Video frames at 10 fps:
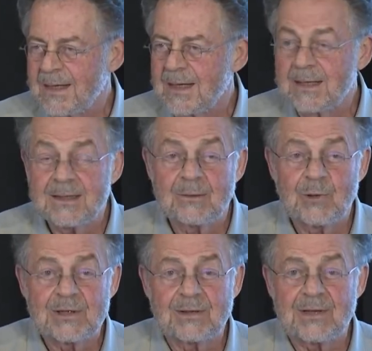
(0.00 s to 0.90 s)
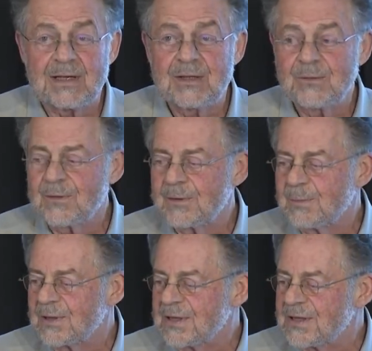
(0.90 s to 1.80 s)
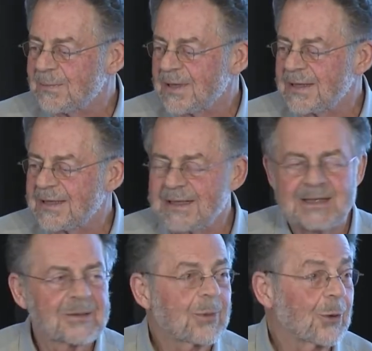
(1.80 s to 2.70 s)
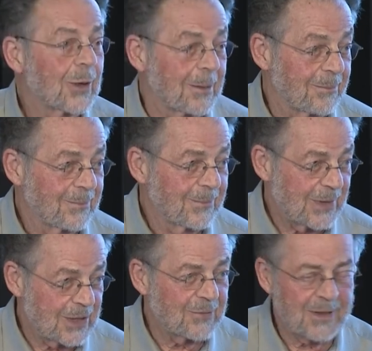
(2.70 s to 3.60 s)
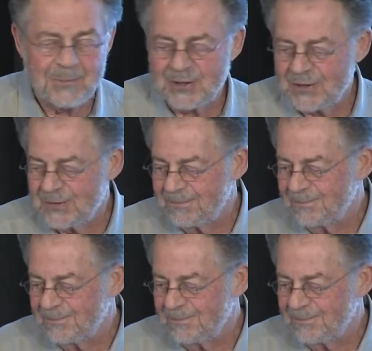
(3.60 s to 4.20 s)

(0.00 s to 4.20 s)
And I want to thank you for participating in the program. Thank you very much.